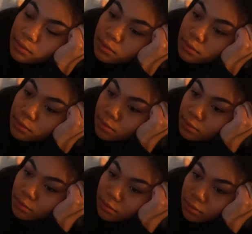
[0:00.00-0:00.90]

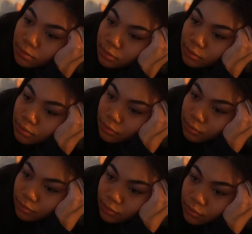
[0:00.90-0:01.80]

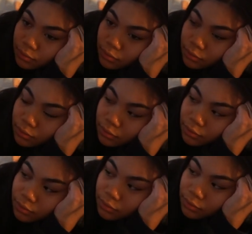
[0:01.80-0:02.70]

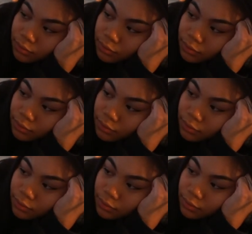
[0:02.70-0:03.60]

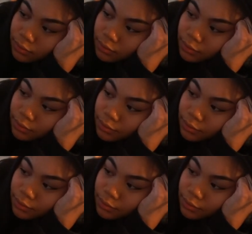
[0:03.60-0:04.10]
The person shown says nothing.